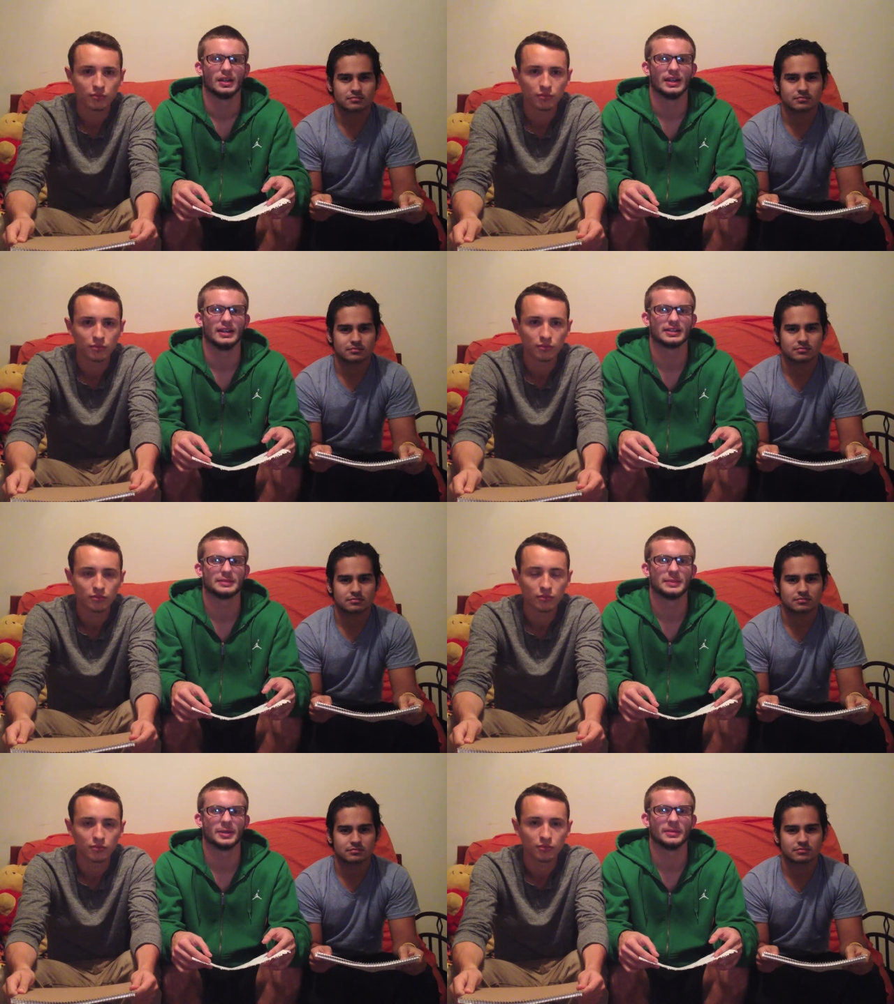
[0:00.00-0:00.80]
Speaker 1: In an
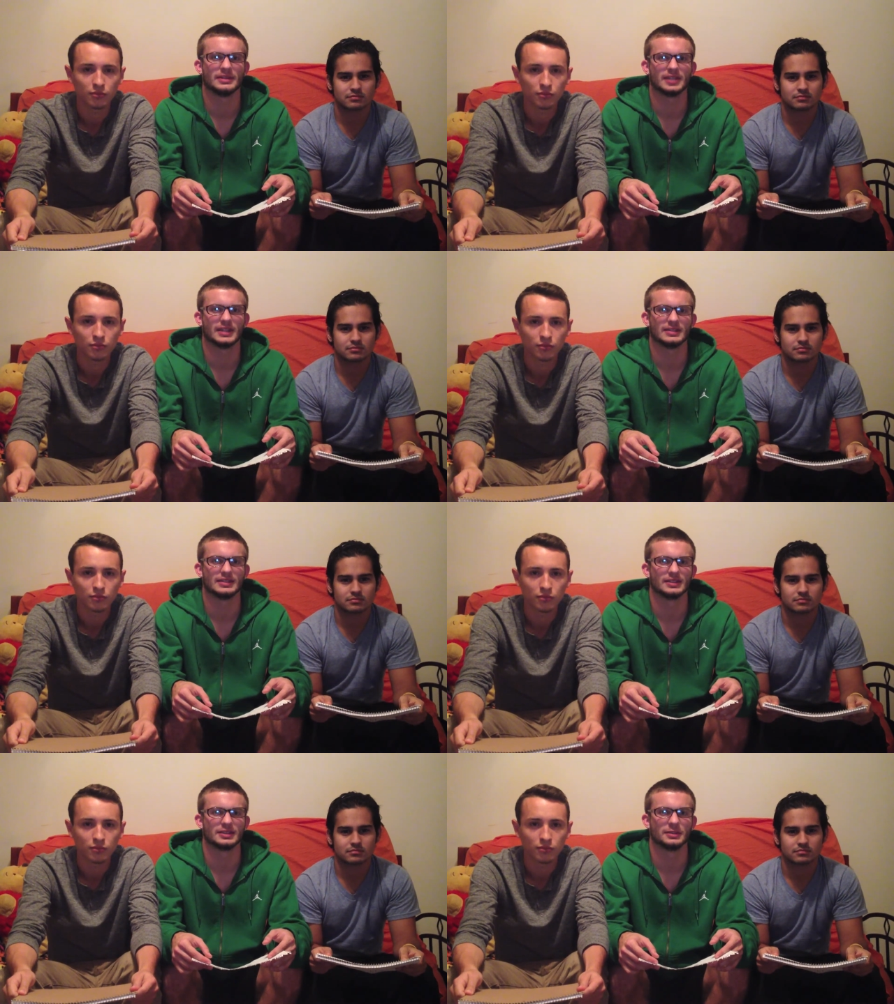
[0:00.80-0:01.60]
experiment
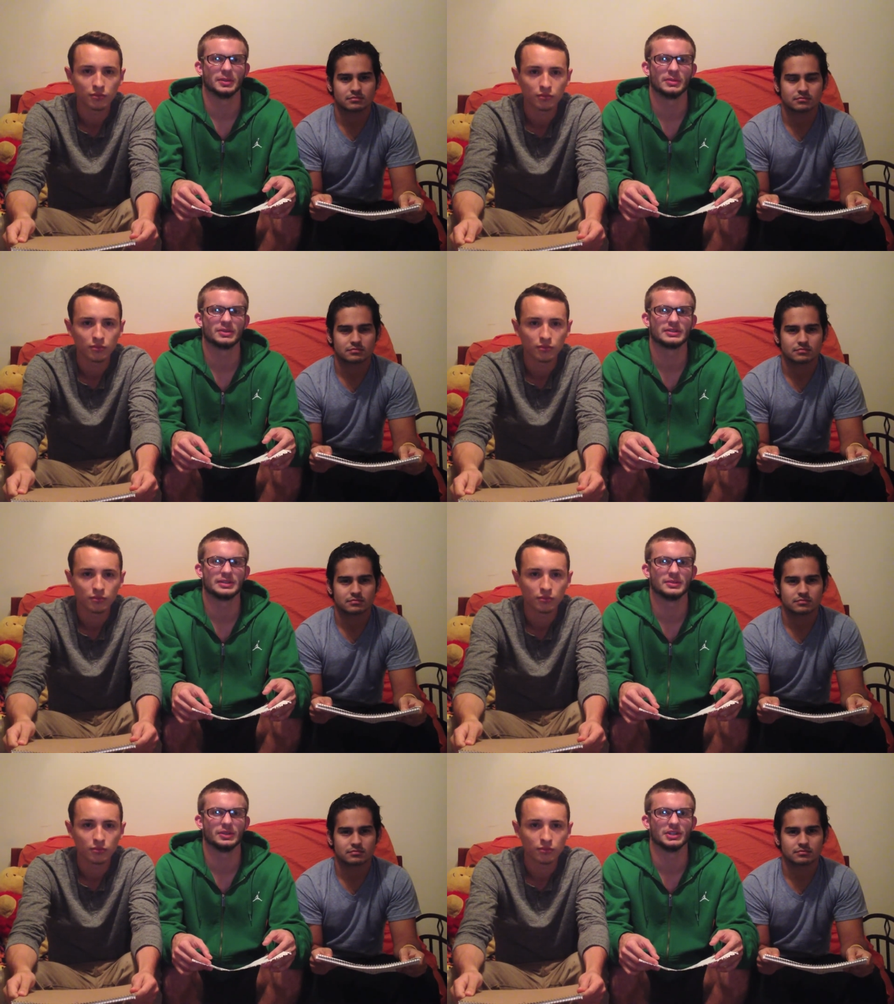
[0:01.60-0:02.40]
testing the subliminal
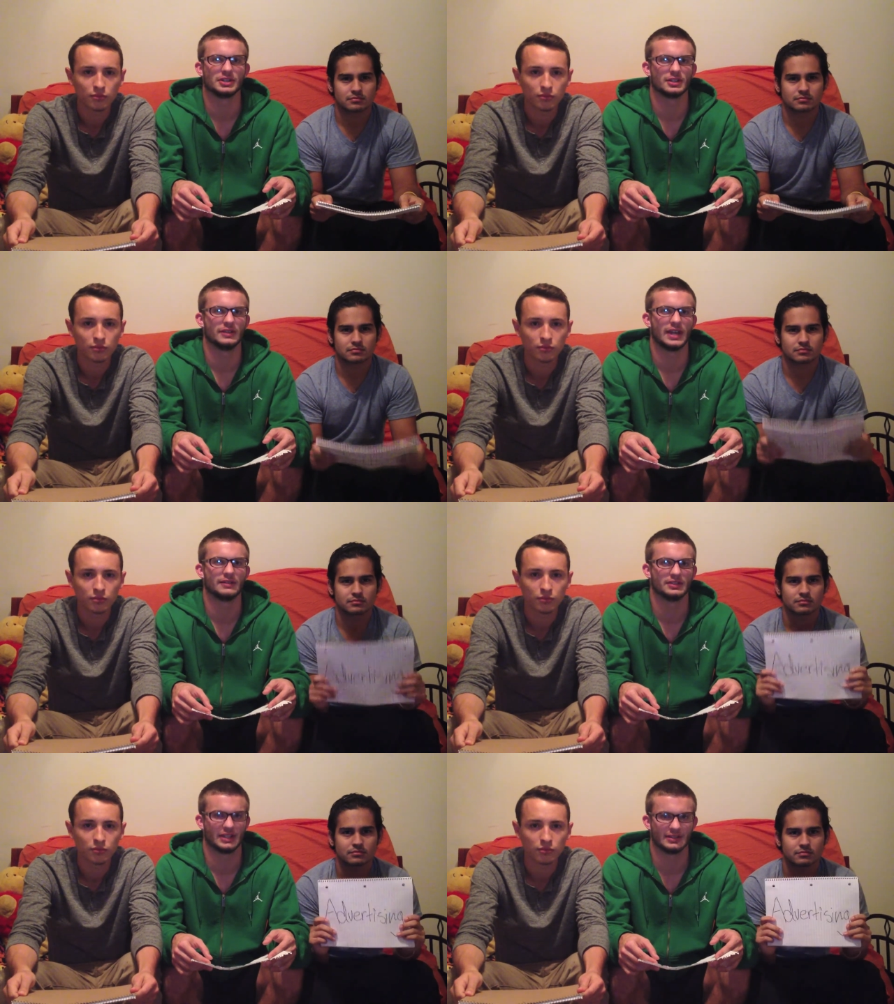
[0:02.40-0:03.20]
stimulation of
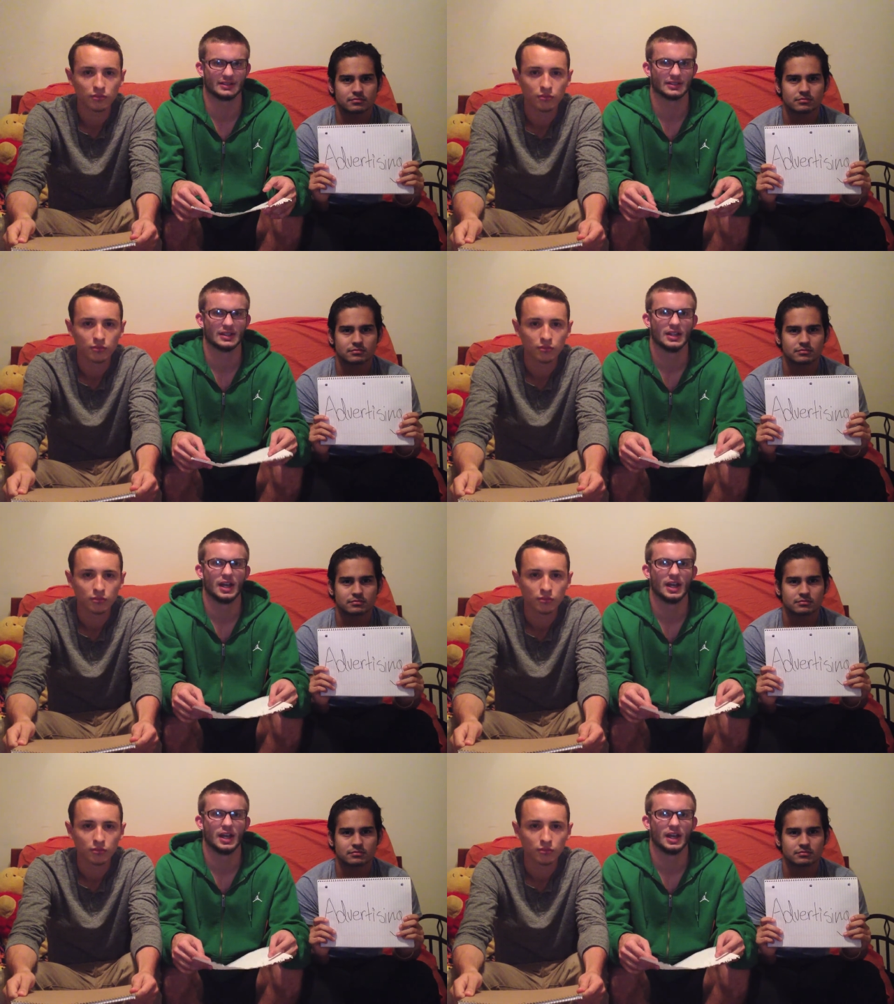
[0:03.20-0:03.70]
advertising,